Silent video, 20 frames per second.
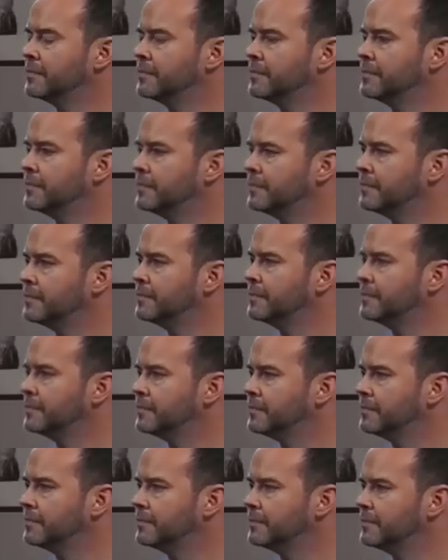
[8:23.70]

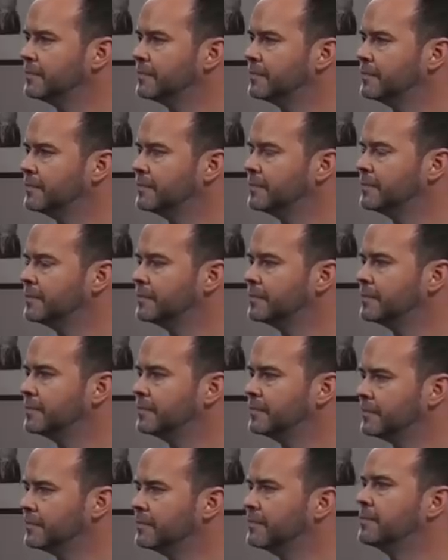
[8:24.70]

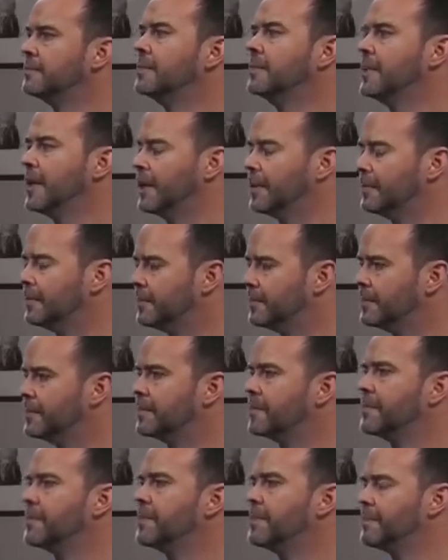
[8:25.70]

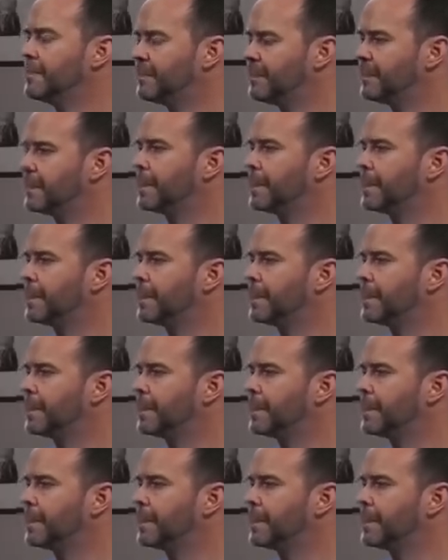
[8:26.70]
No words are spoken by the person on screen.